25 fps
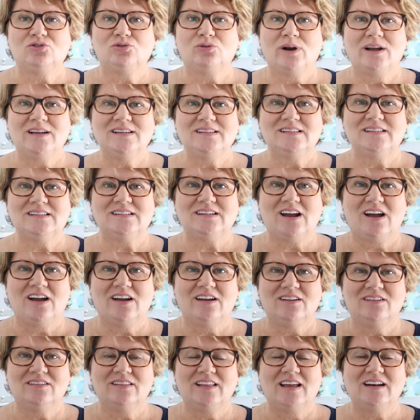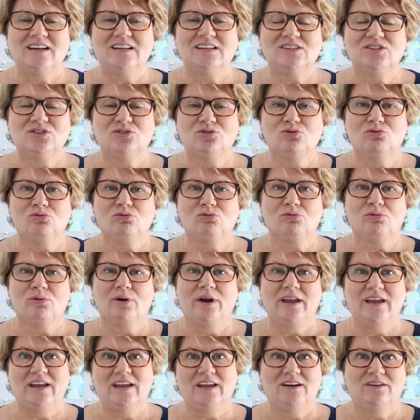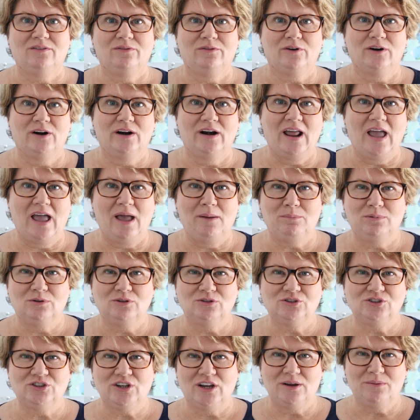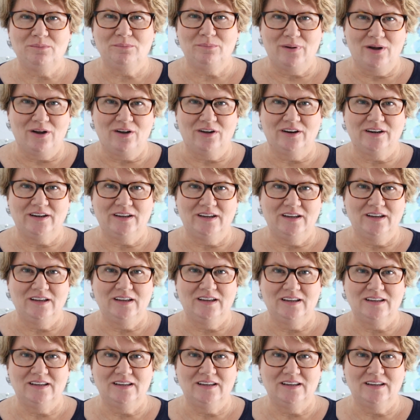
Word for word: dress style that is great for an apple-shaped body